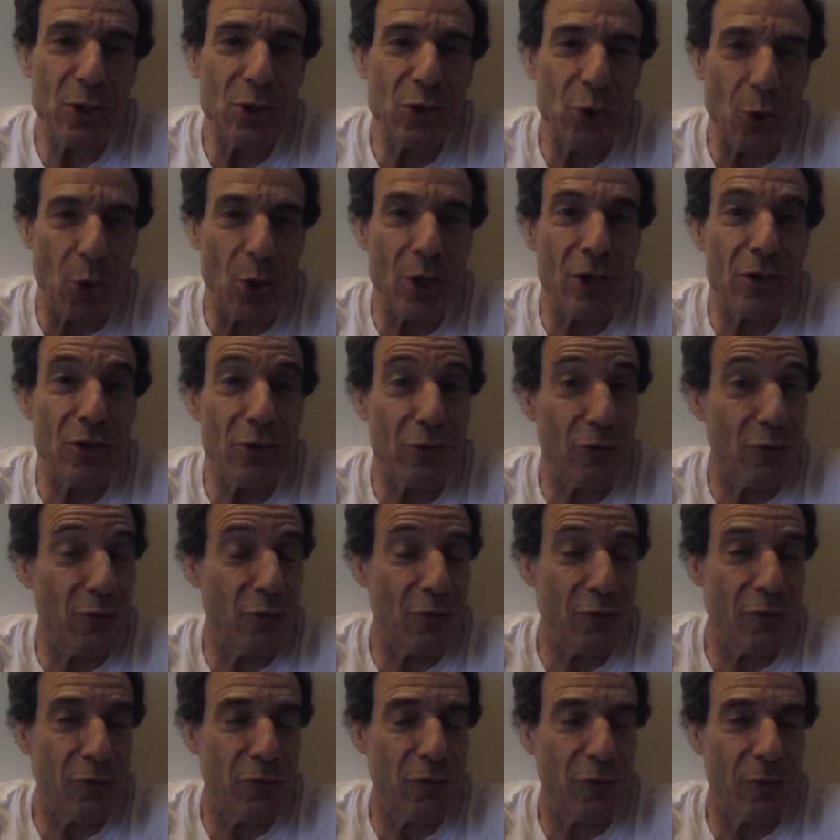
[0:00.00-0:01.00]
the
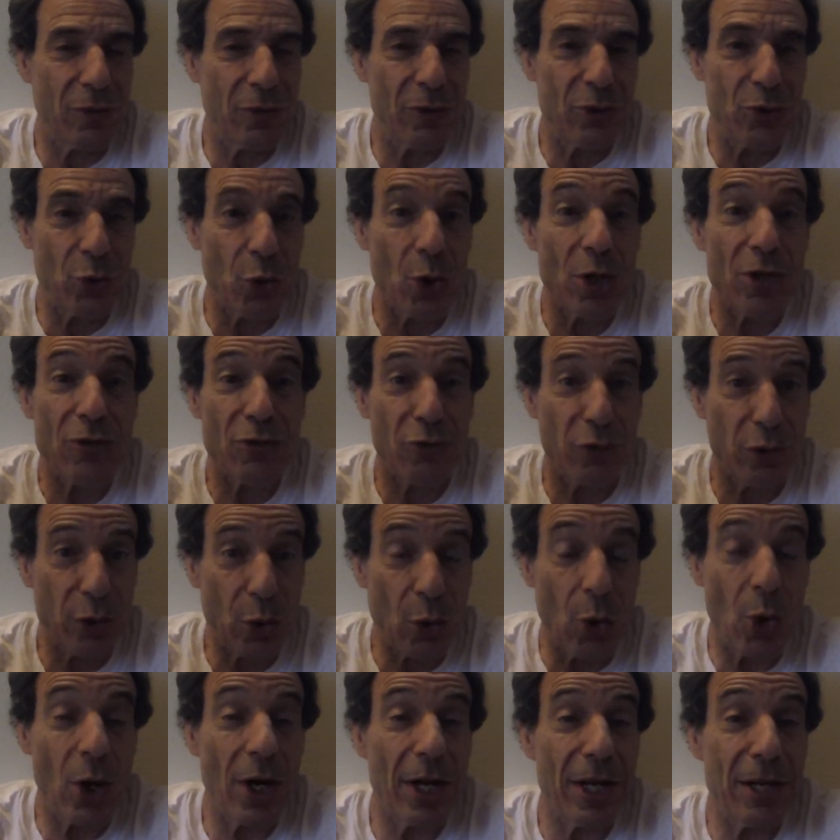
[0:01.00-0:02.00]
George
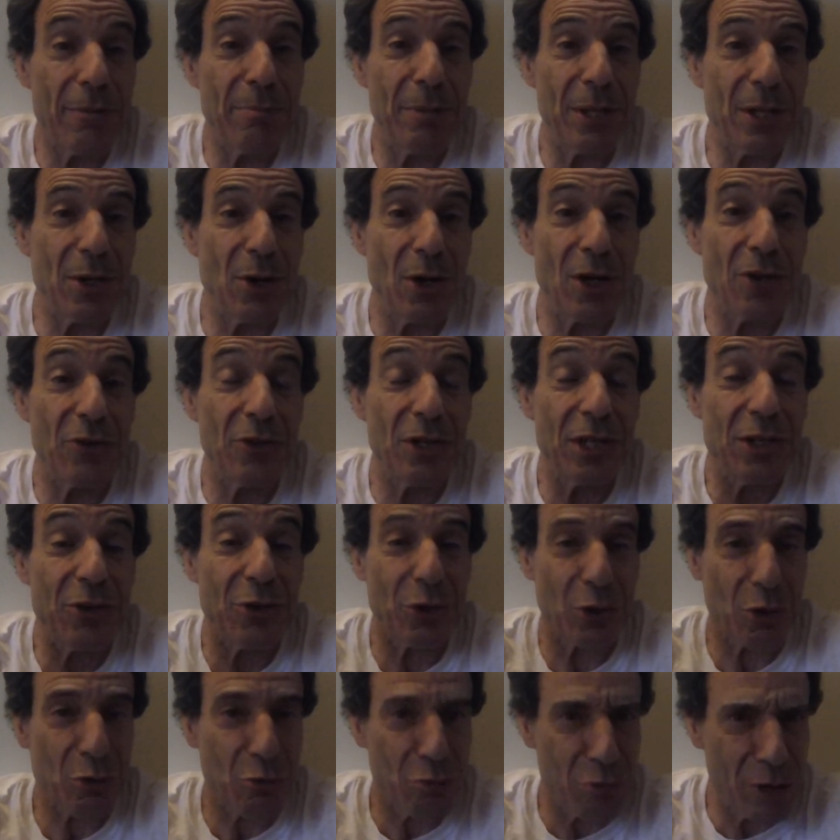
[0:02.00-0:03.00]
Floyd because
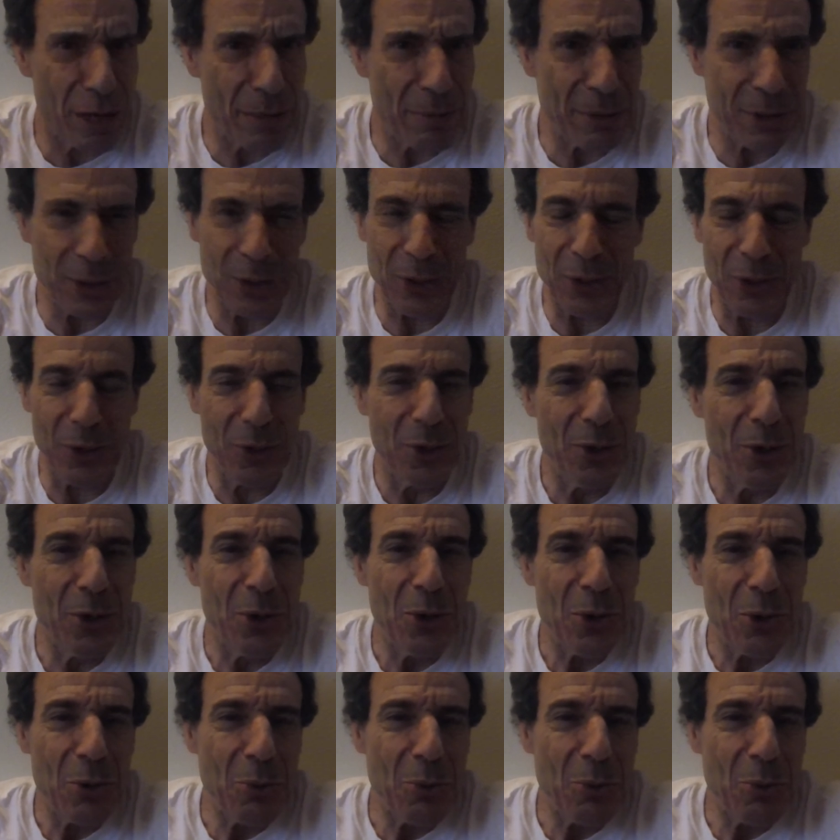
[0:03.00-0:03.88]
he's a criminal,